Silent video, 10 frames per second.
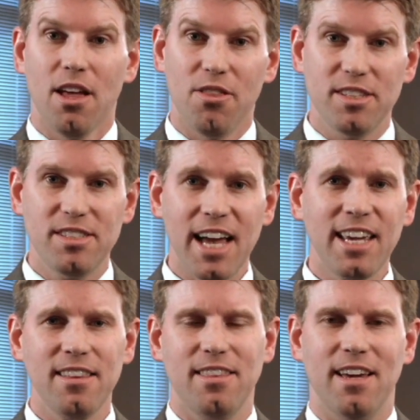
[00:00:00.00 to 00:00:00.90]
The
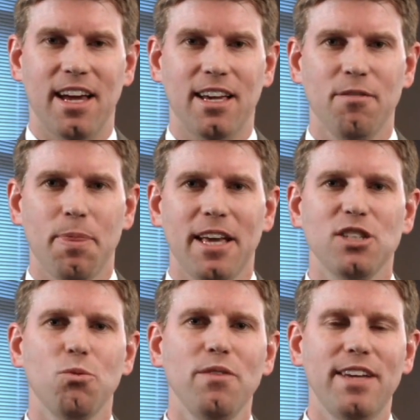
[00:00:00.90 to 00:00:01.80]
second thing
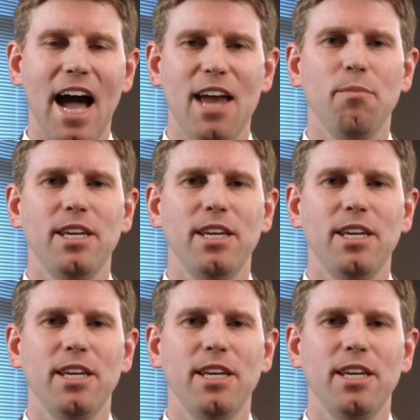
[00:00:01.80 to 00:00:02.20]
is we've got to